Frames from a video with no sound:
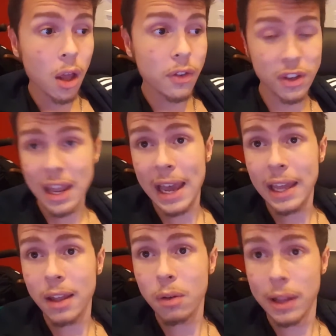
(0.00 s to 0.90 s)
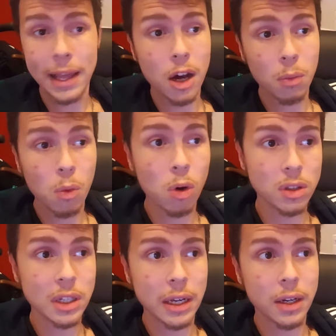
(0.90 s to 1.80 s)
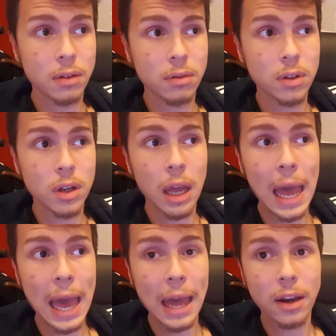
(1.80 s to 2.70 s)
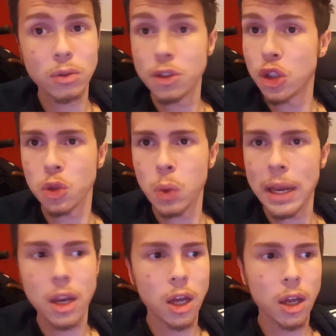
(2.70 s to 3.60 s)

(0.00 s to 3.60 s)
today Leon walked in and just went,